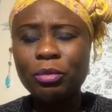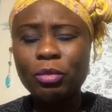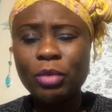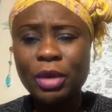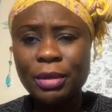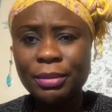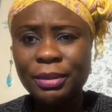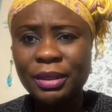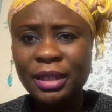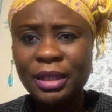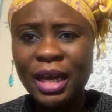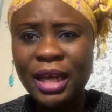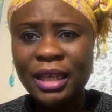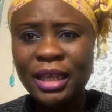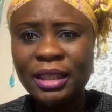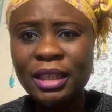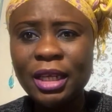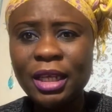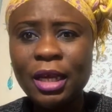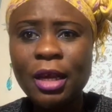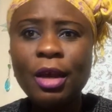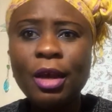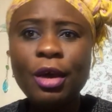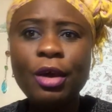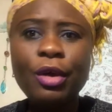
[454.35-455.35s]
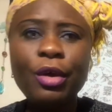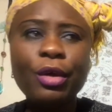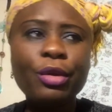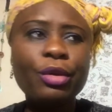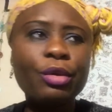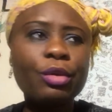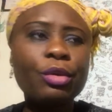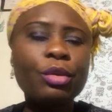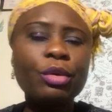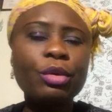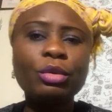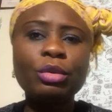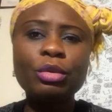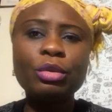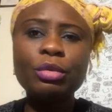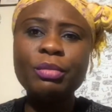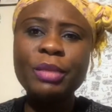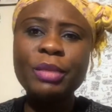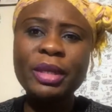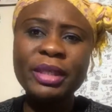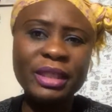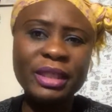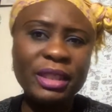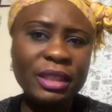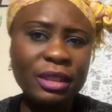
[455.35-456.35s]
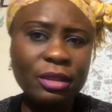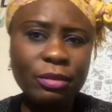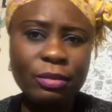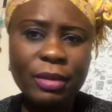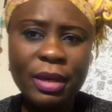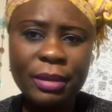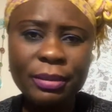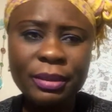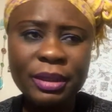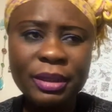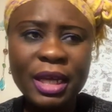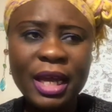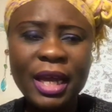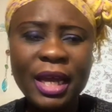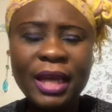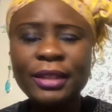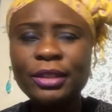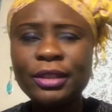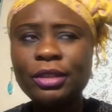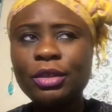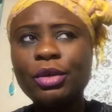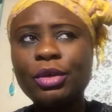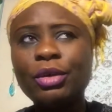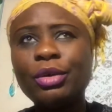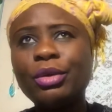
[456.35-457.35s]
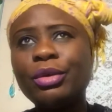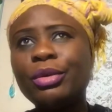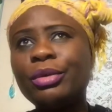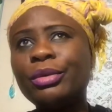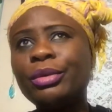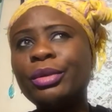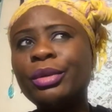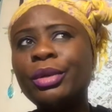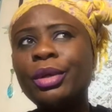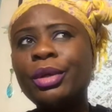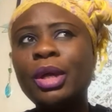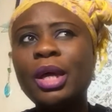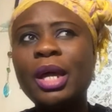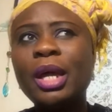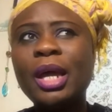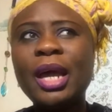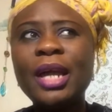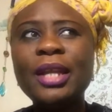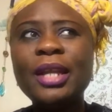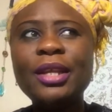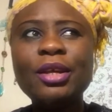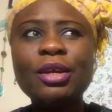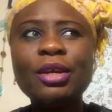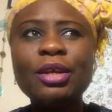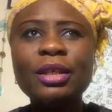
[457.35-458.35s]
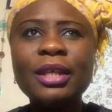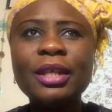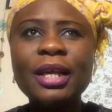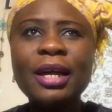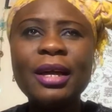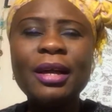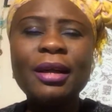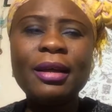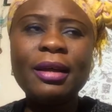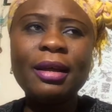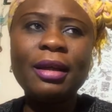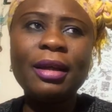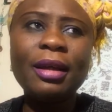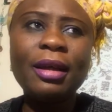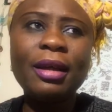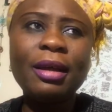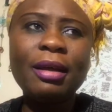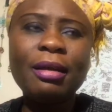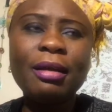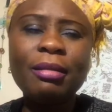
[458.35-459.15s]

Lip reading: website, or you go to Macy's website, or any other